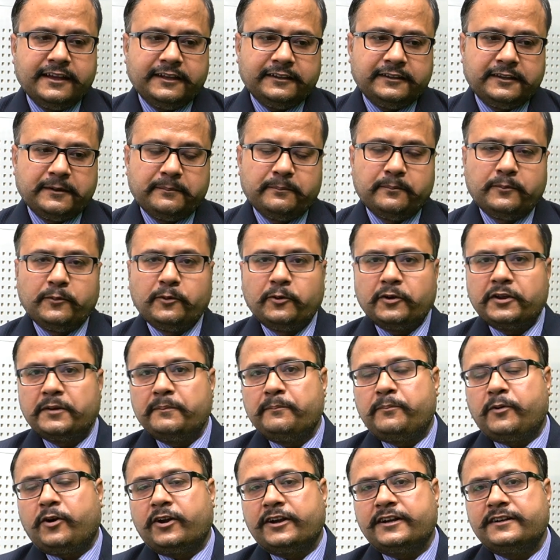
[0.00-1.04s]
The more
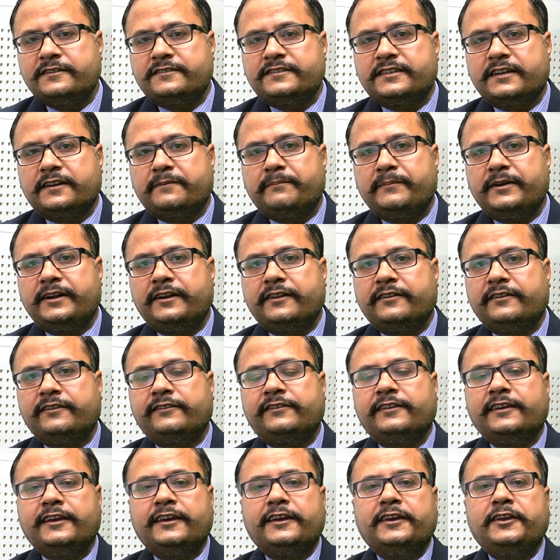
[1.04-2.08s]
important segment
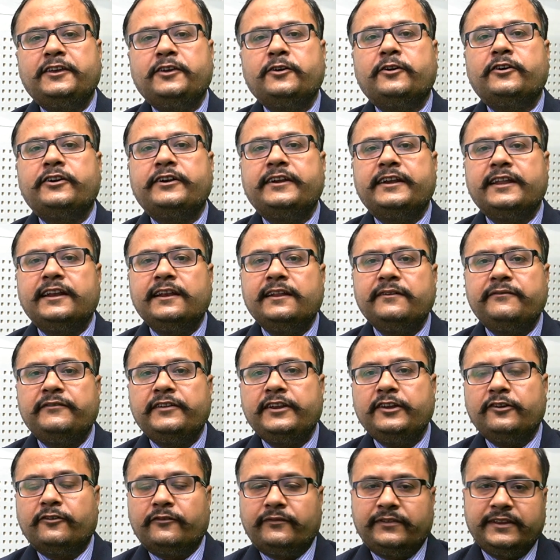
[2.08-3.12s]
is your
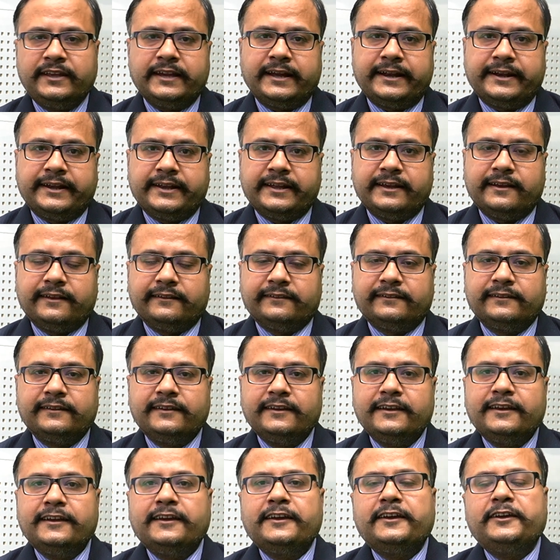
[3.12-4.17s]
delivery of the ideas.
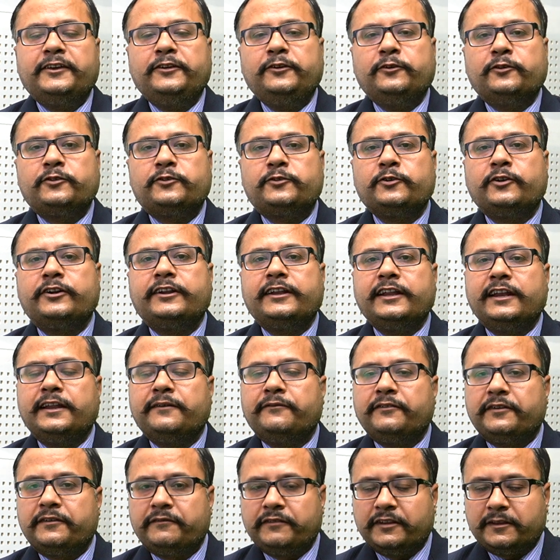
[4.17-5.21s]
You should
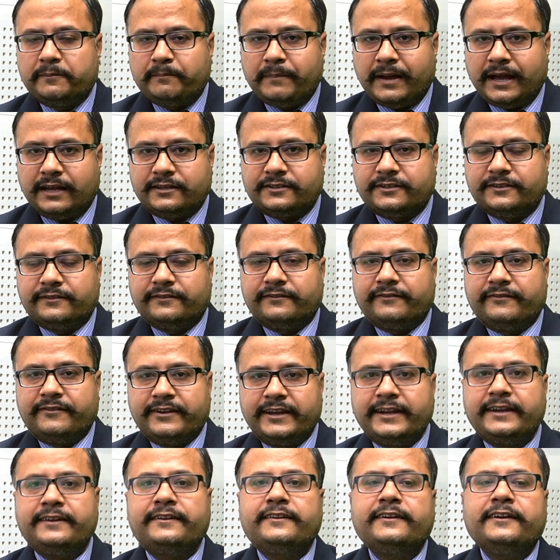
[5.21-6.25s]
deliver with passion,
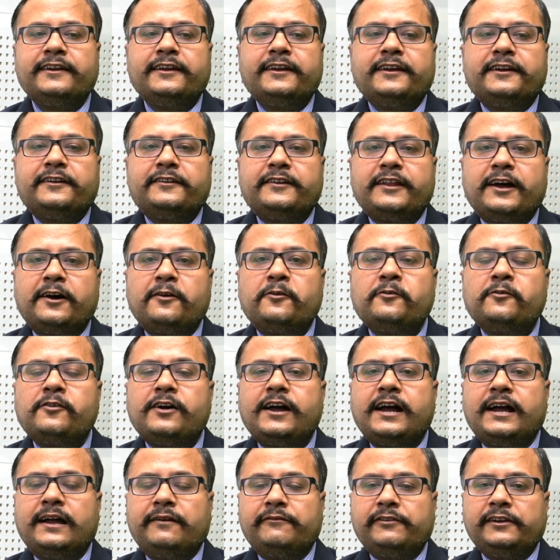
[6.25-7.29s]
right? Now
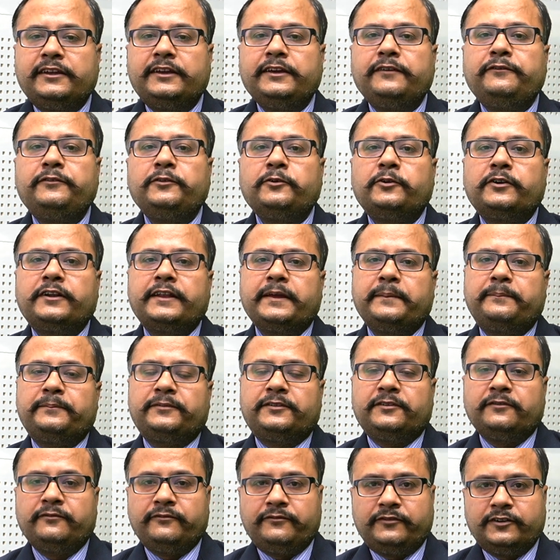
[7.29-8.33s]
I will give you
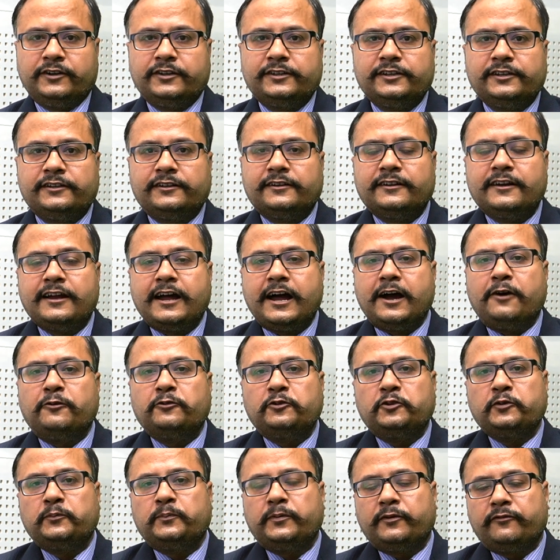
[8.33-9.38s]
tips further how
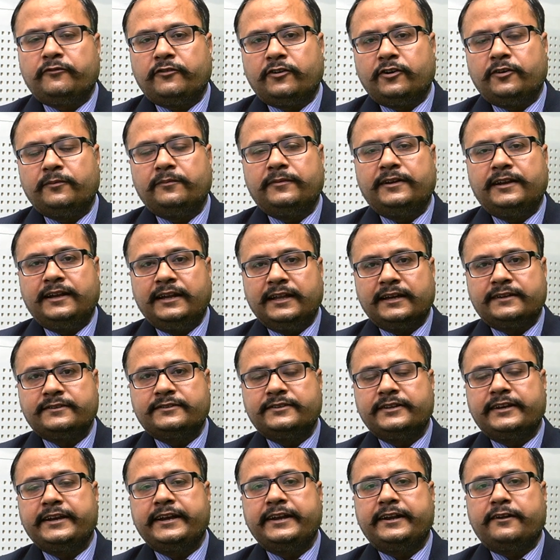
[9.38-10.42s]
to perform
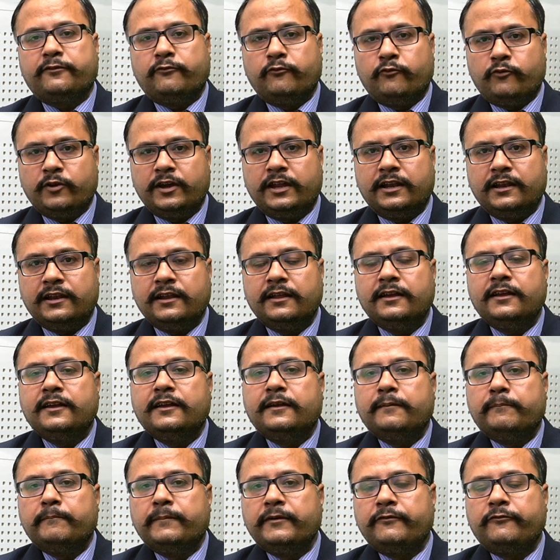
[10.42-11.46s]
Lecturette well.
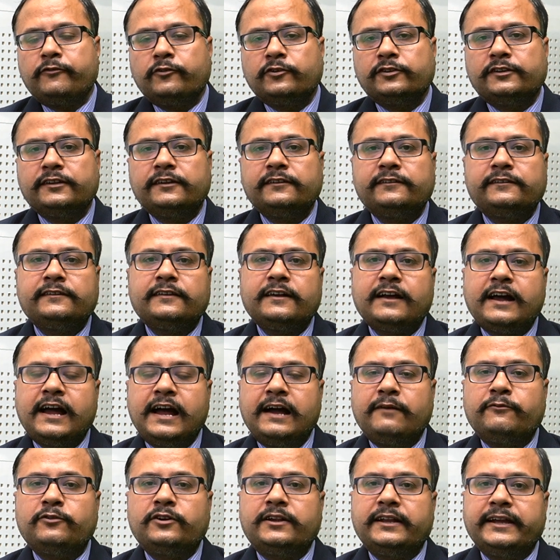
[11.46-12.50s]
Before this, I
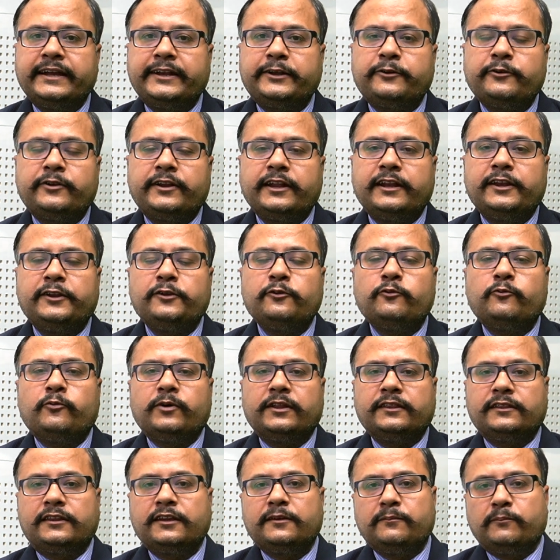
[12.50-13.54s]
would like to tell you
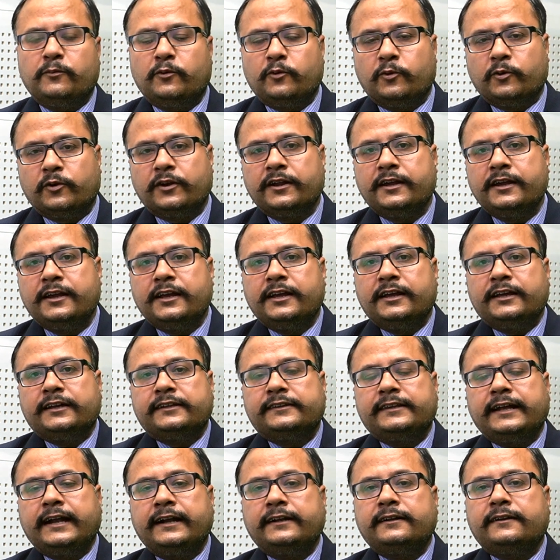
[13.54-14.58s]
one thing more,
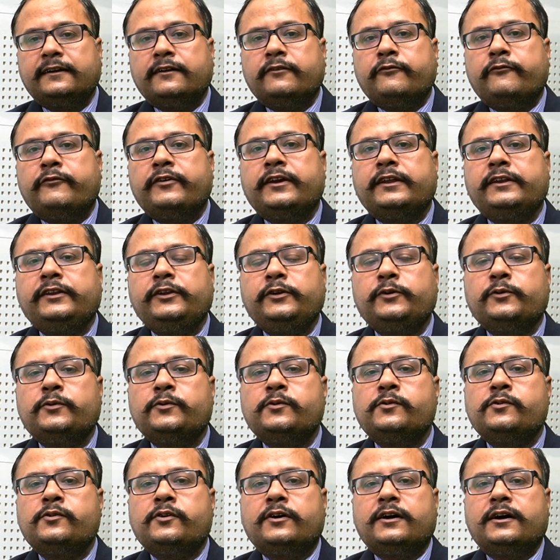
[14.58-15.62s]
that when
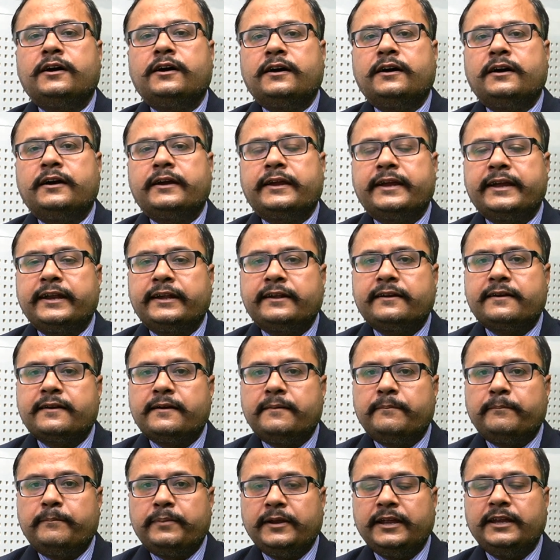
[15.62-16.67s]
you get
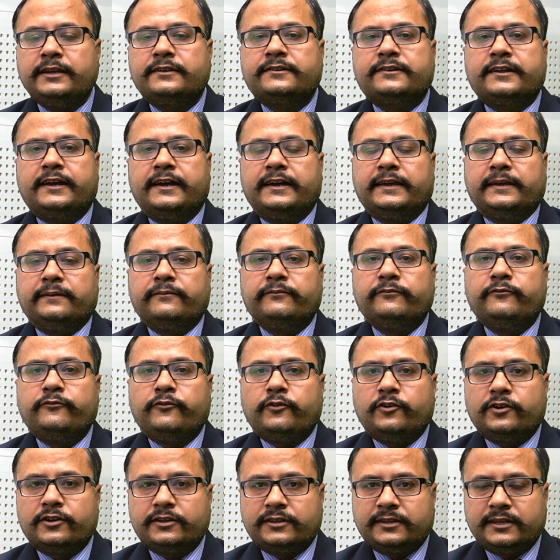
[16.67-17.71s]
complete time
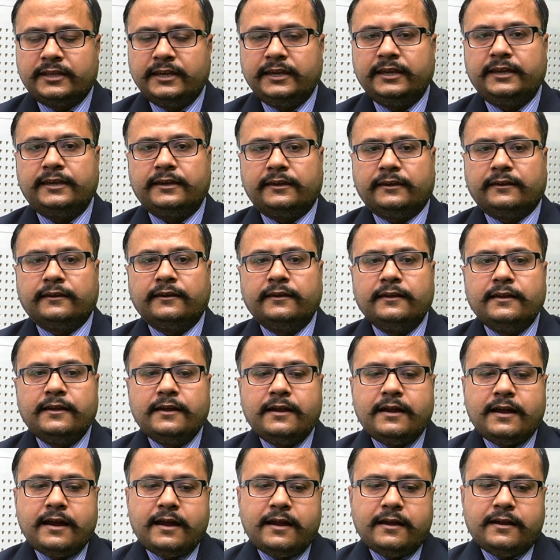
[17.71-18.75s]
for thinking,
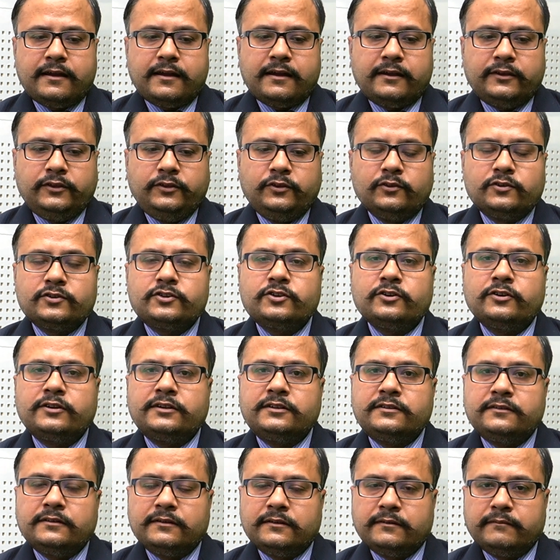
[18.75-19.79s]
you should
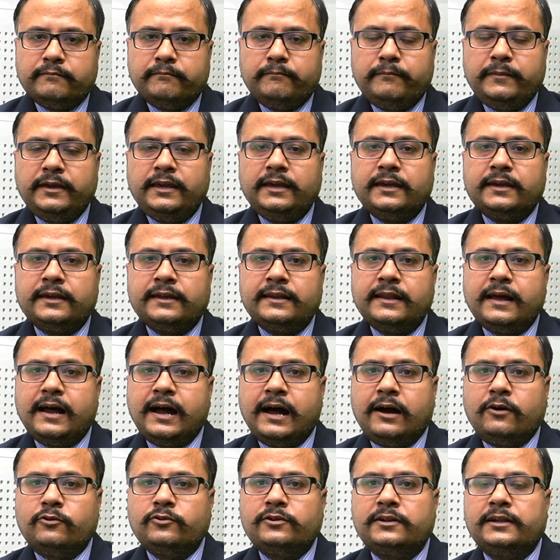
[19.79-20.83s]
make an
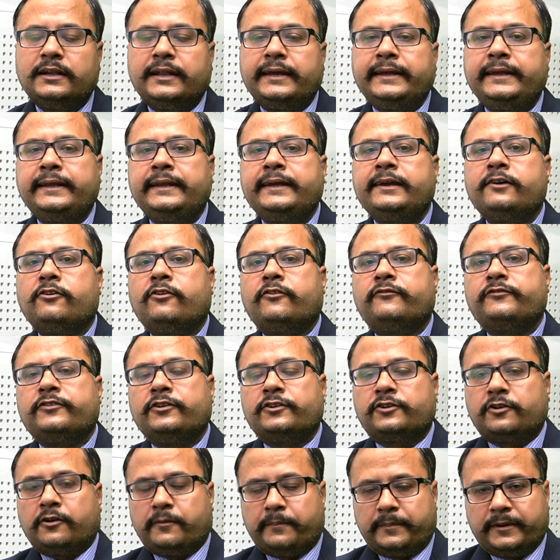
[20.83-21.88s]
outlining of your
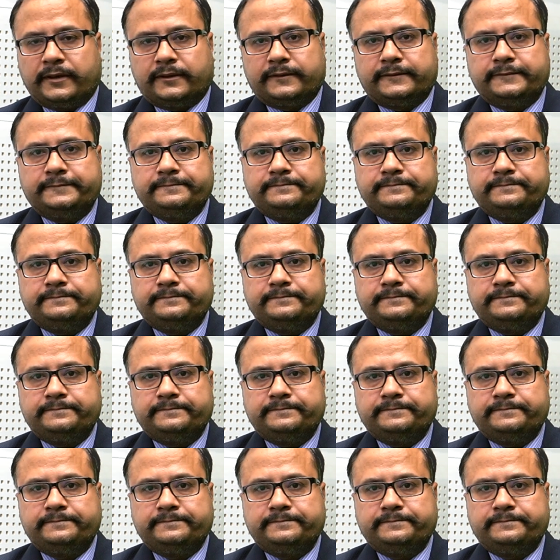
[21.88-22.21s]
topic.